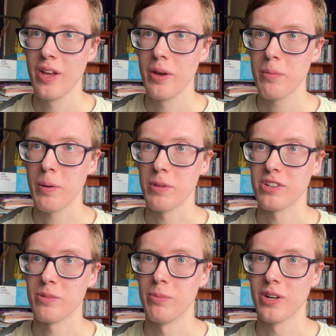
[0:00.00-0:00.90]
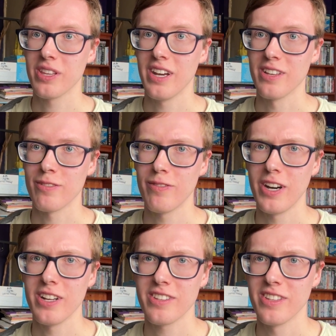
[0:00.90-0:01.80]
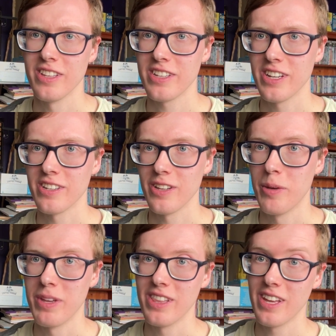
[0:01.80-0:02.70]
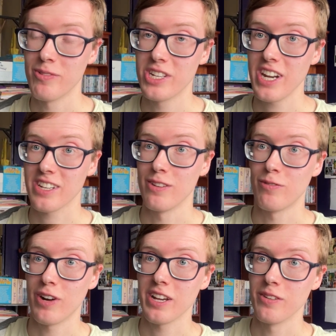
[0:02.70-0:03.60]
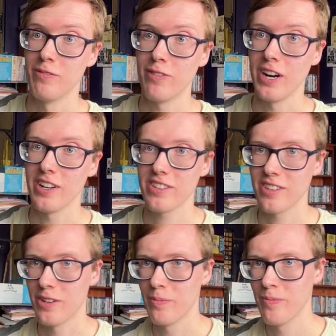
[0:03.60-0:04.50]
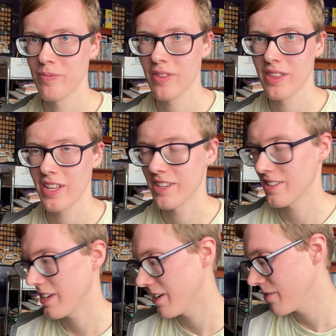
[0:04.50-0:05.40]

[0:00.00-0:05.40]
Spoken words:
publish a book that has farts in the title. I mean, they rejected Frankenfart, so there's that.